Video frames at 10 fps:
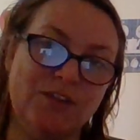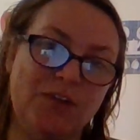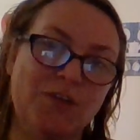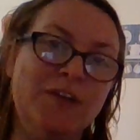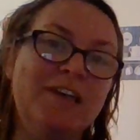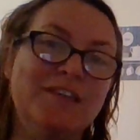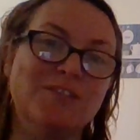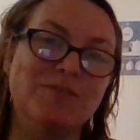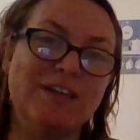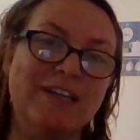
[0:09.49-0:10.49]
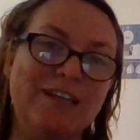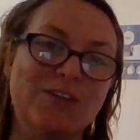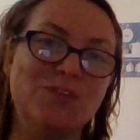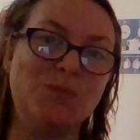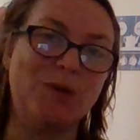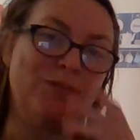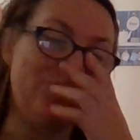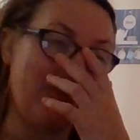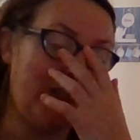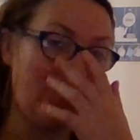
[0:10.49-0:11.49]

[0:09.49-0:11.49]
So it's a really good one for